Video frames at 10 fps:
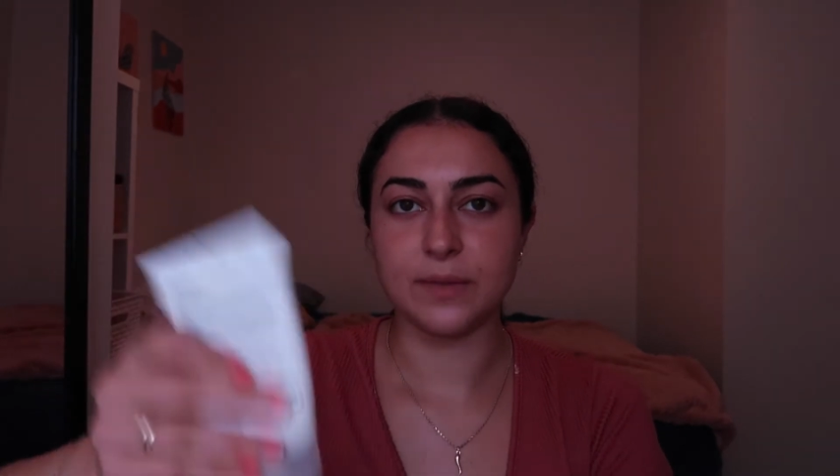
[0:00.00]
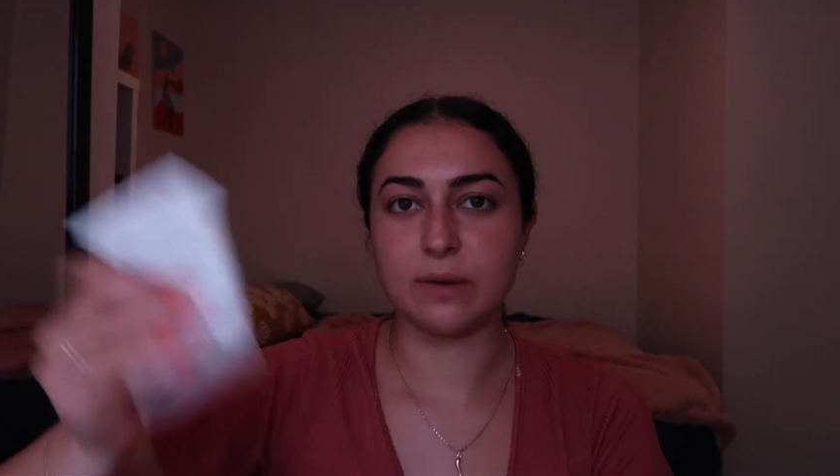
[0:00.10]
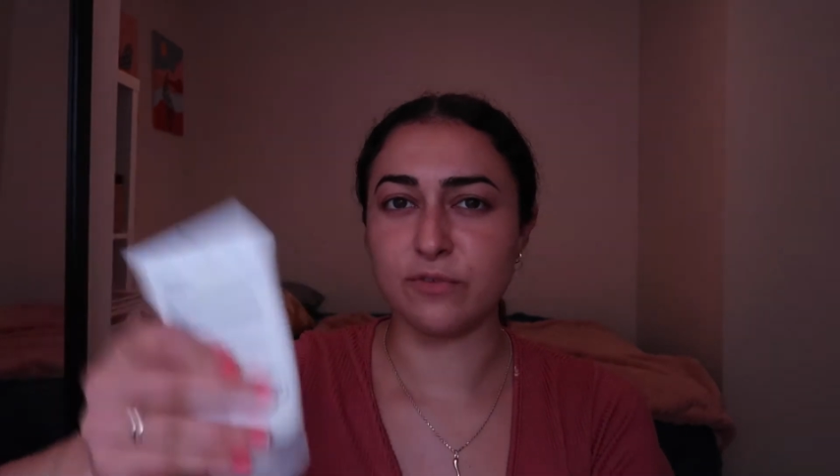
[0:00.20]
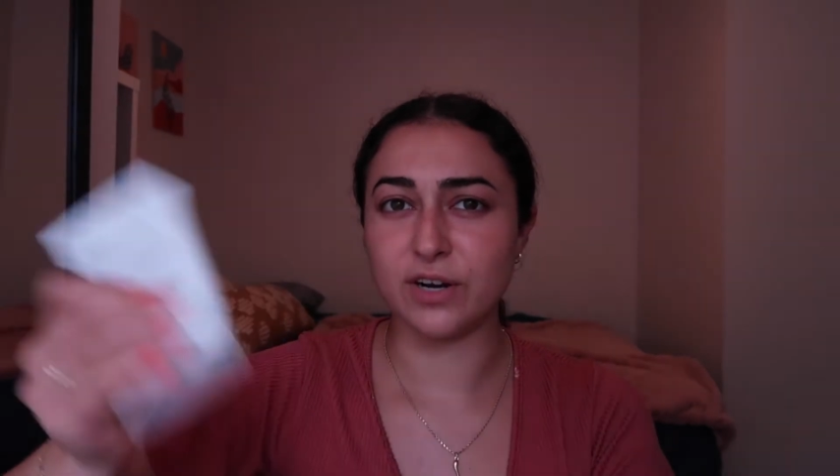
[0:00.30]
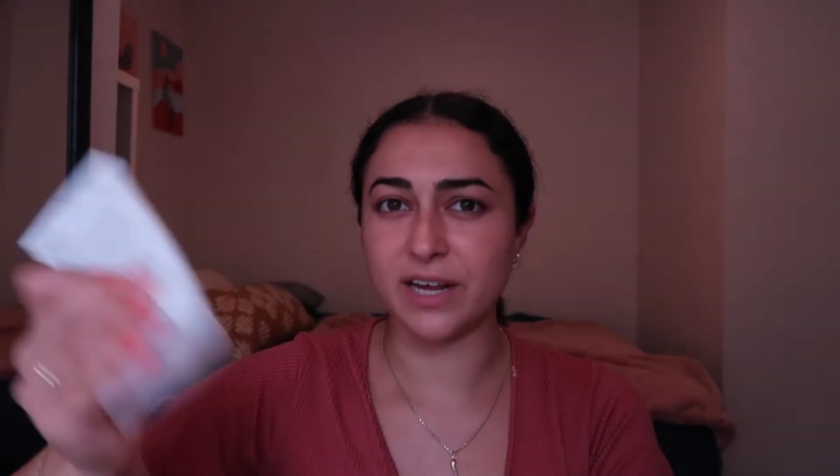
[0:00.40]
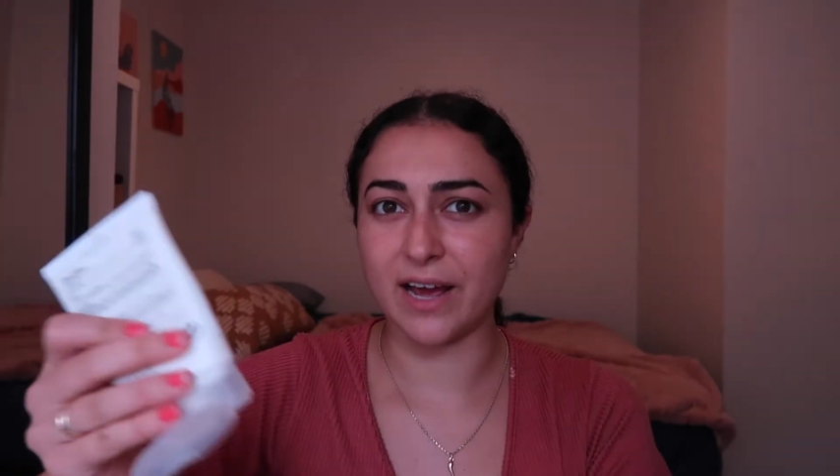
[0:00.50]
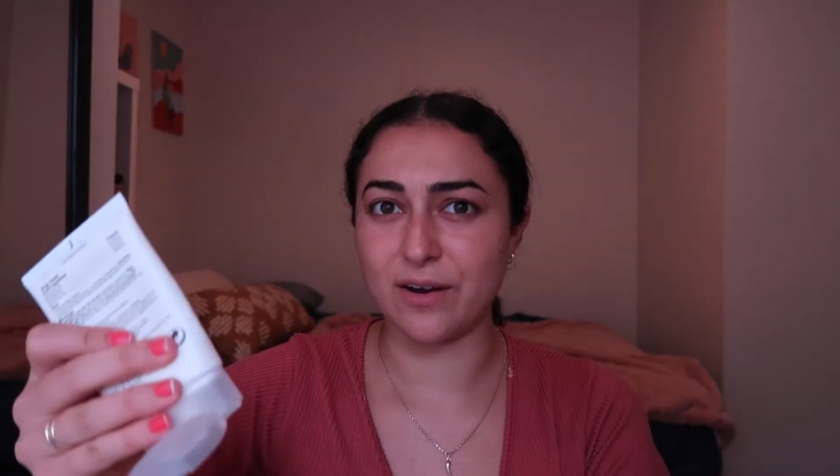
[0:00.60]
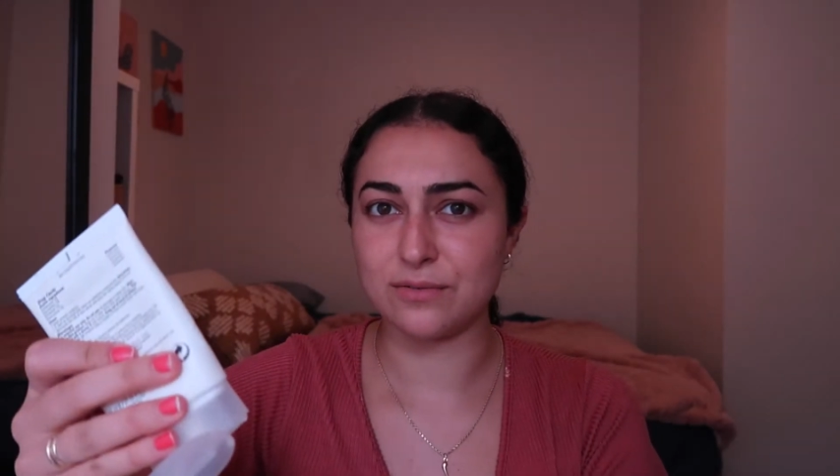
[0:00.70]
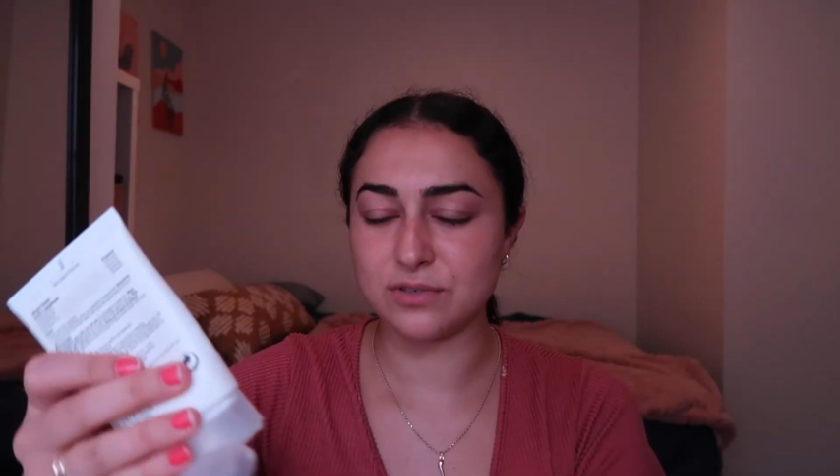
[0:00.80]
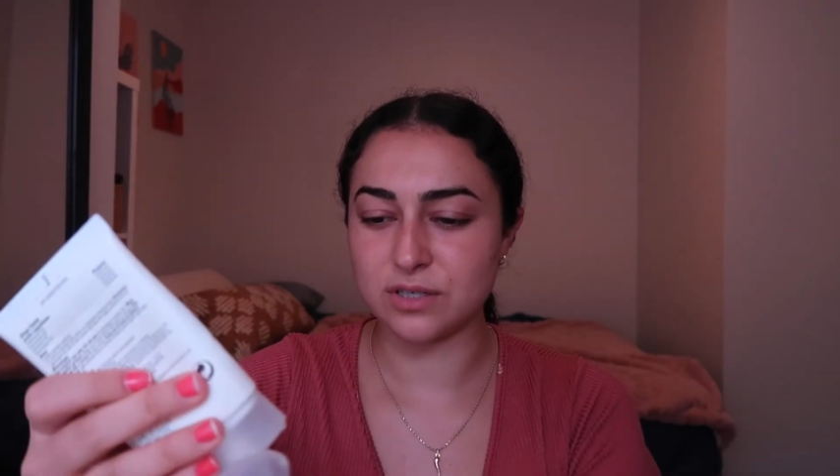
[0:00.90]
I'm running
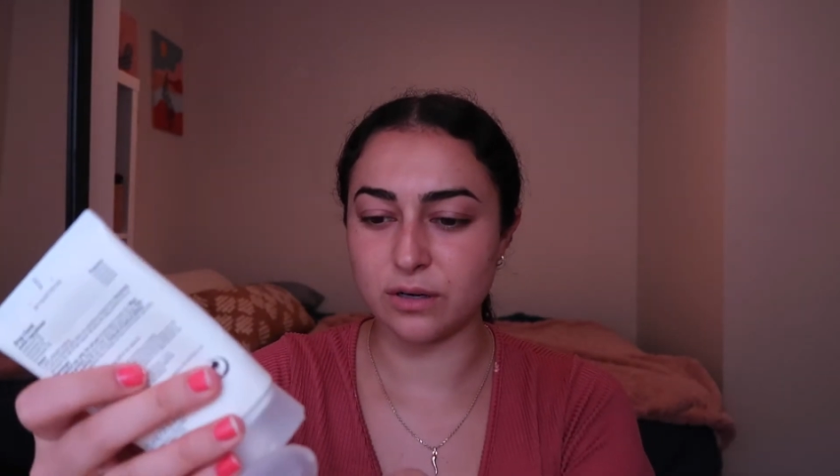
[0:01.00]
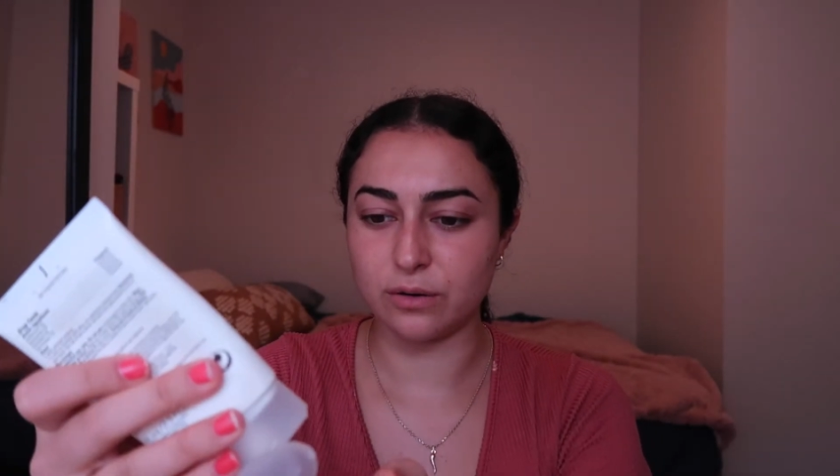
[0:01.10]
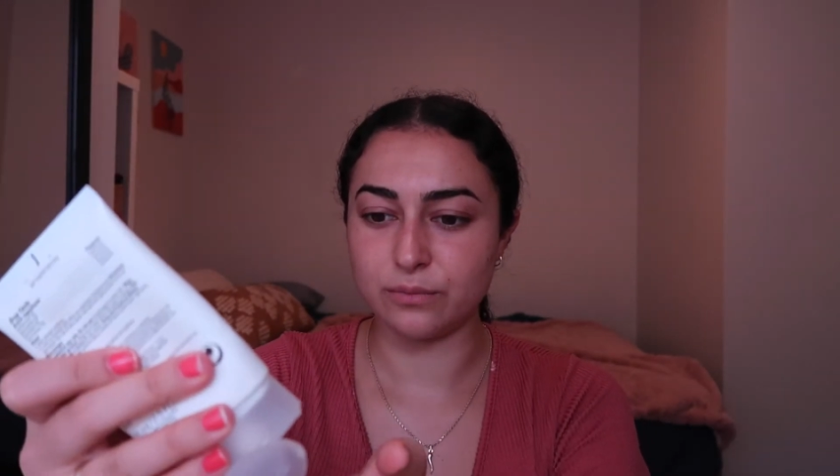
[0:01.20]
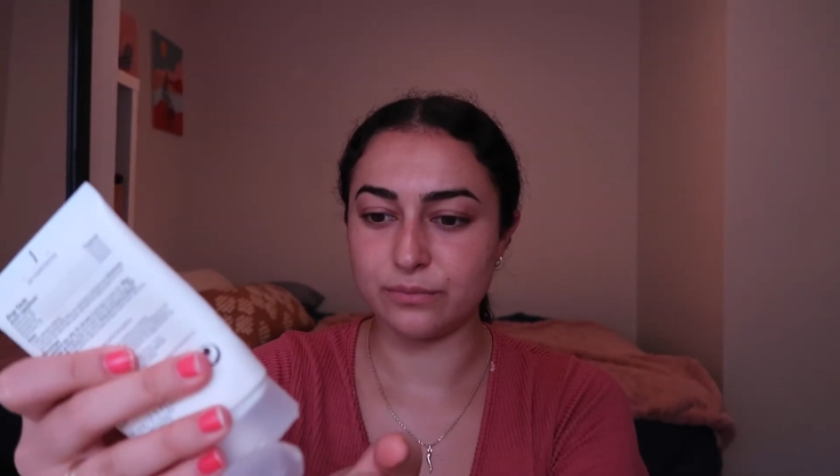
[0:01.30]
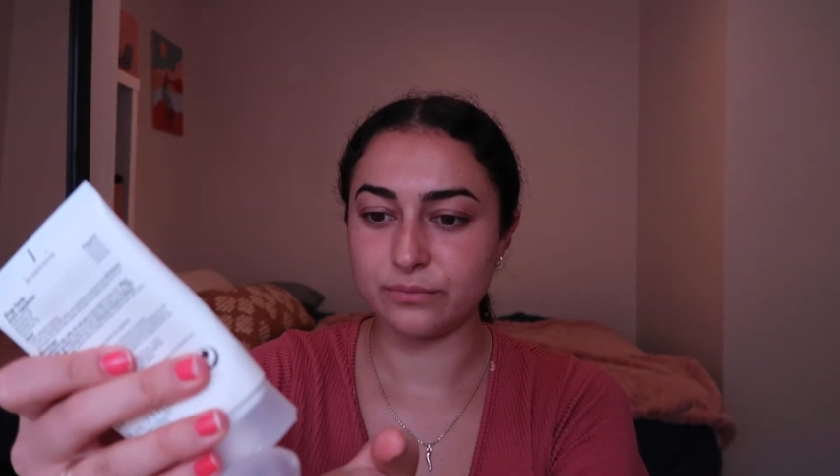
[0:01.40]
out, so